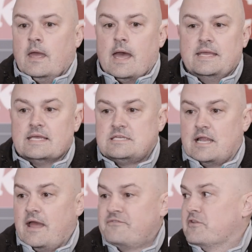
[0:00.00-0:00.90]

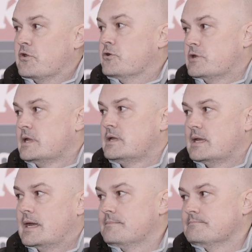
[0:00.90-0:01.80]
Yesterday
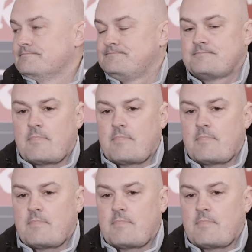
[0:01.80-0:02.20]
afternoon.